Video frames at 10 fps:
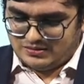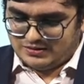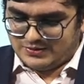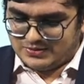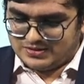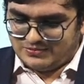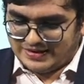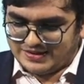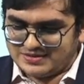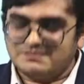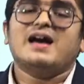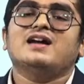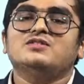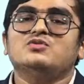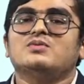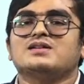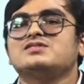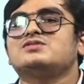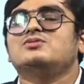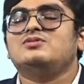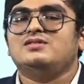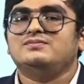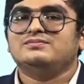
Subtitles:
There was a wise man who once told,